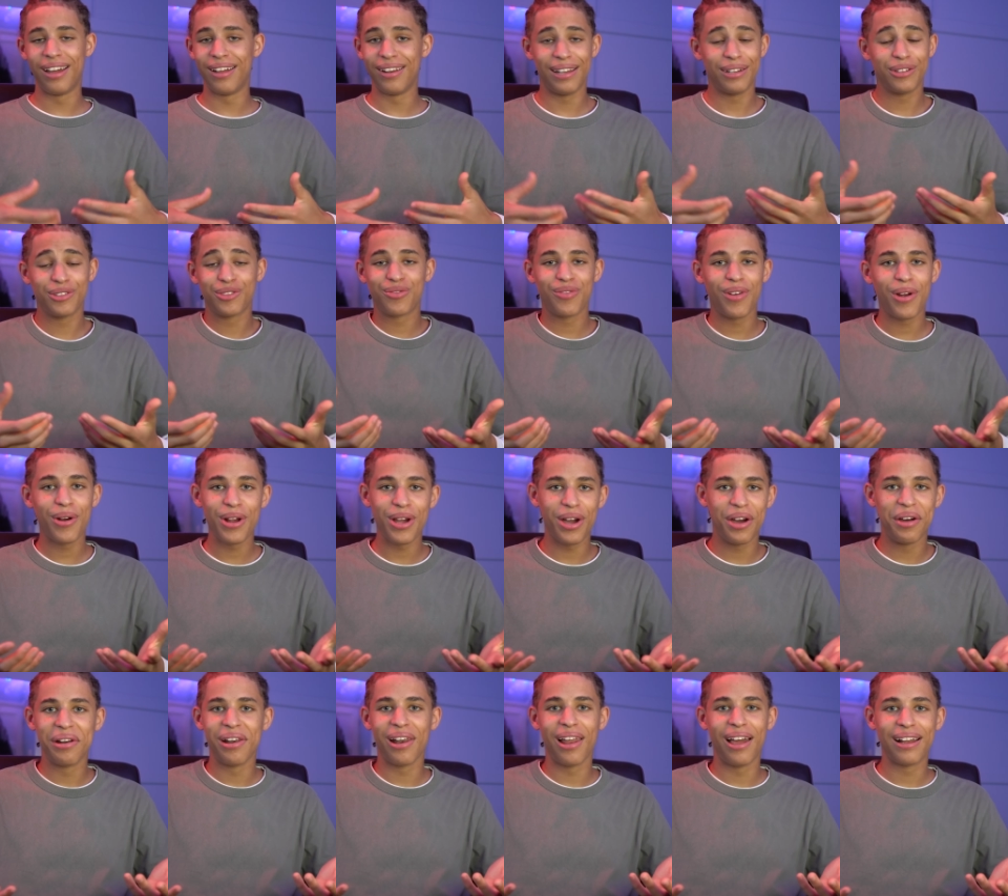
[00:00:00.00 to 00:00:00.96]
It was a very
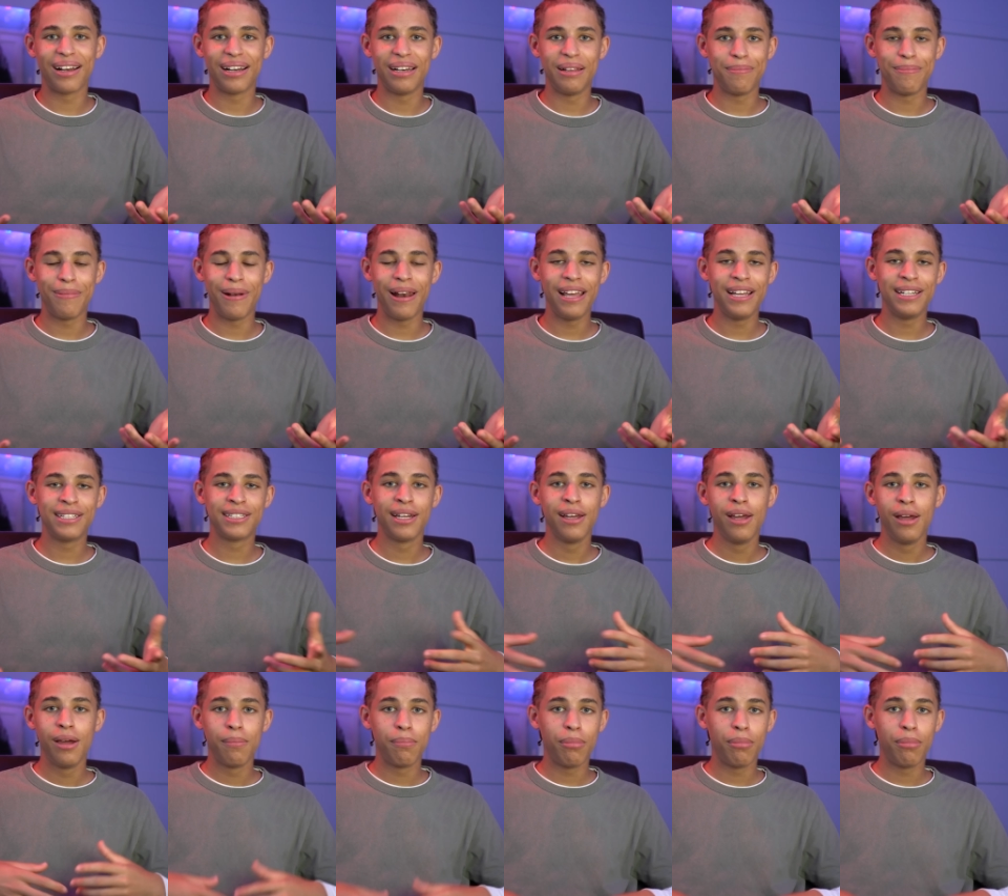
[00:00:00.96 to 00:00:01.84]
unlikely place,